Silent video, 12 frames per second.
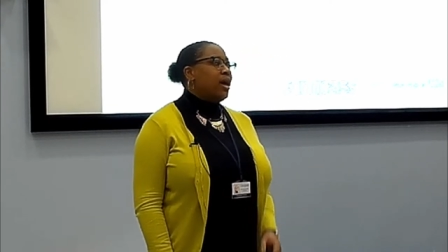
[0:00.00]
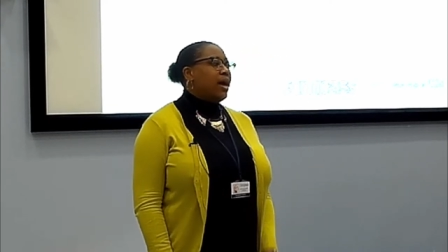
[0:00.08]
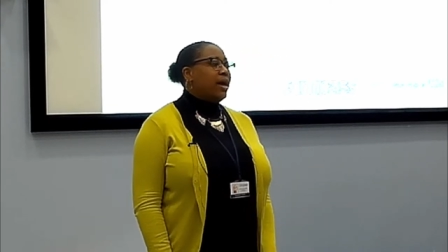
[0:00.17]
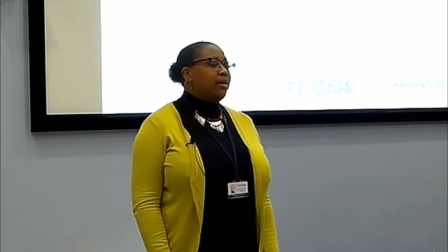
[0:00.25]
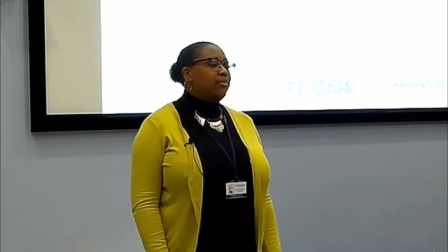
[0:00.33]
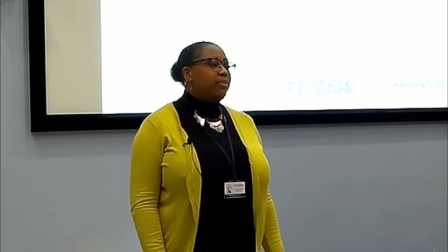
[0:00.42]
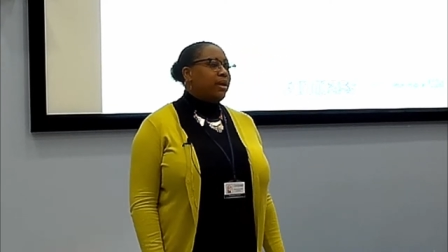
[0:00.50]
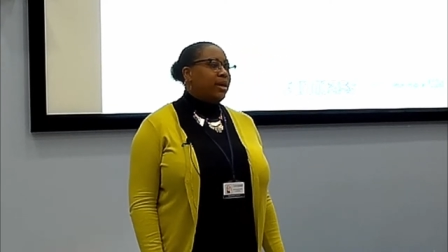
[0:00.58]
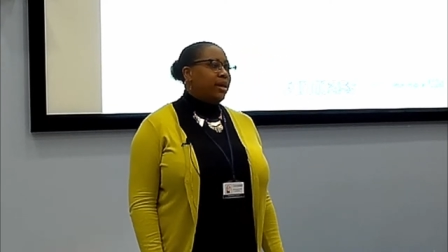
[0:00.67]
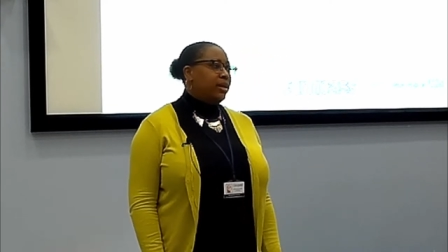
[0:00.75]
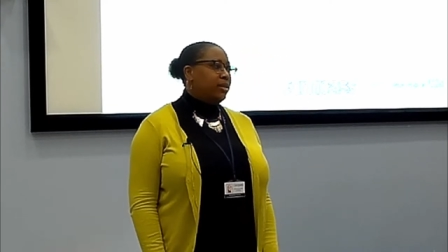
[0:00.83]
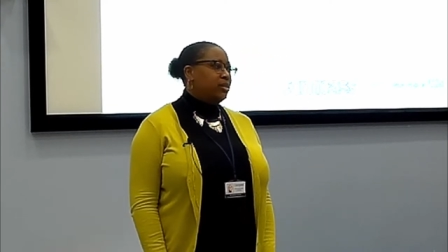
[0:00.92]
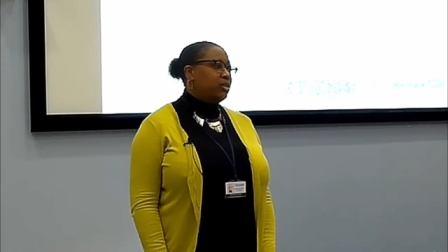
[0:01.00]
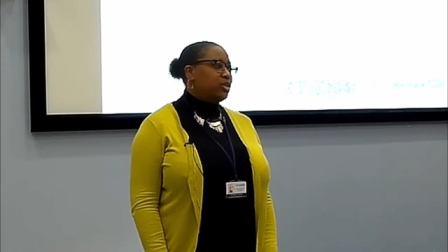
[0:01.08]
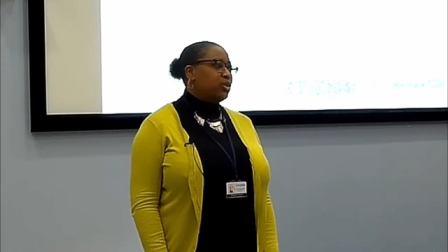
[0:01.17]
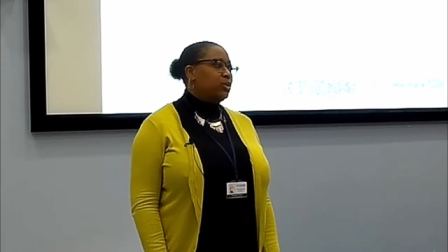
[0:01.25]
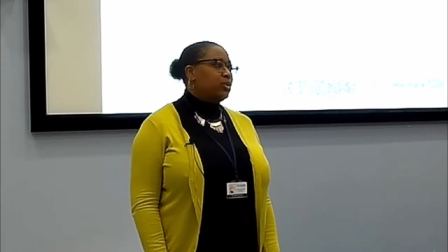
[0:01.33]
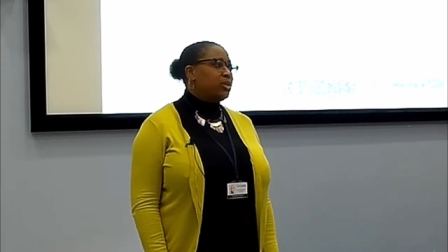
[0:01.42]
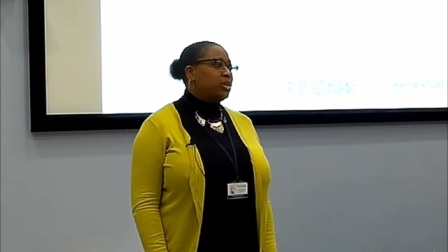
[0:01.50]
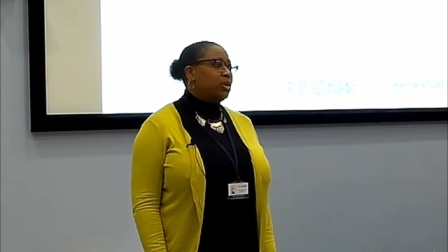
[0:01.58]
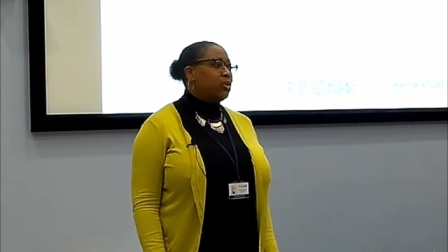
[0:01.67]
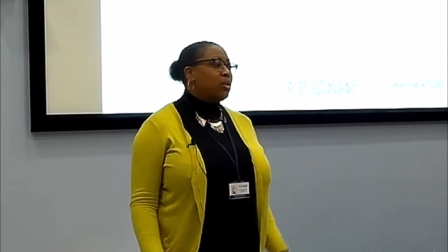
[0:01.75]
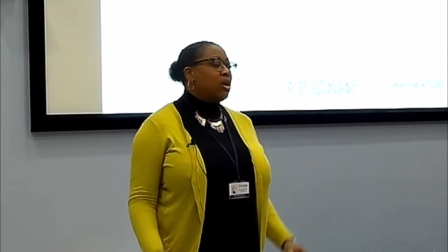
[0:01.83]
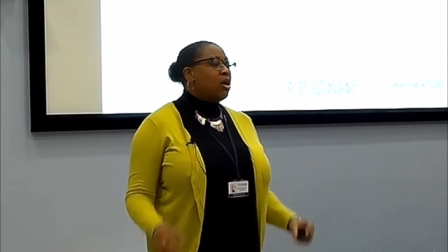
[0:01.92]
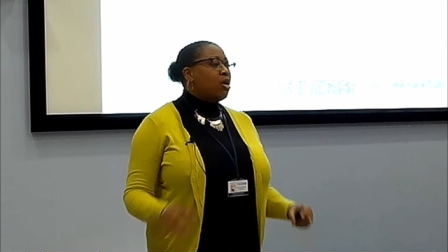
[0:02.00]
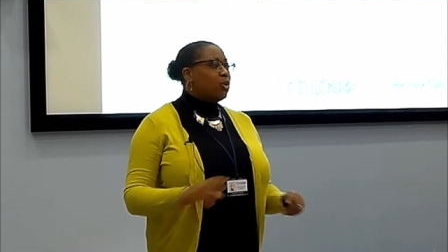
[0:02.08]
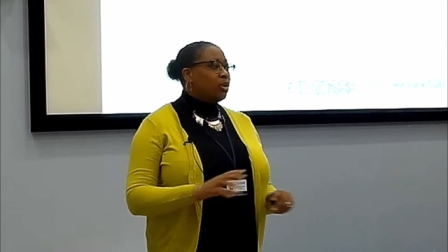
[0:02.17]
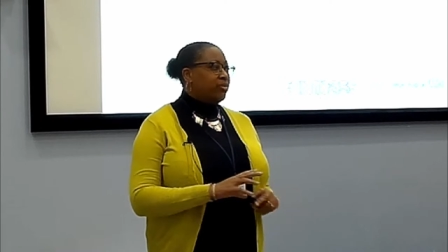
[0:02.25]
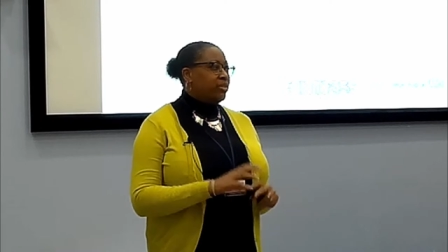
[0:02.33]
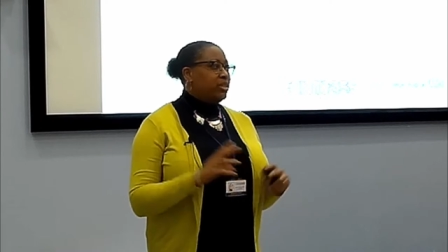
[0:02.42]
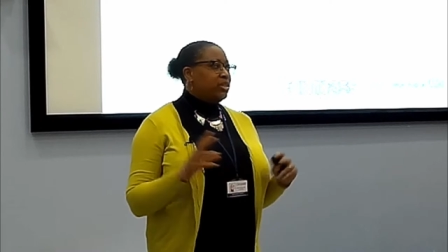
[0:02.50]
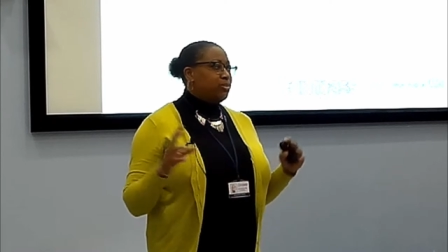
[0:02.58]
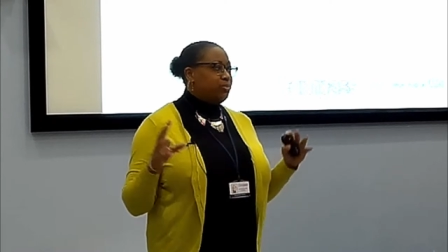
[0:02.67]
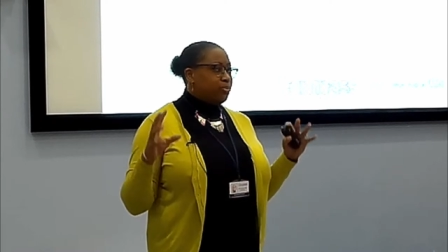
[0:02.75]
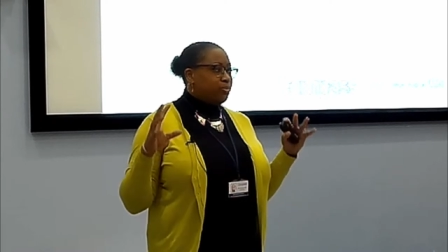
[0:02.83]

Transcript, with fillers: and peer ed in schools. So all of these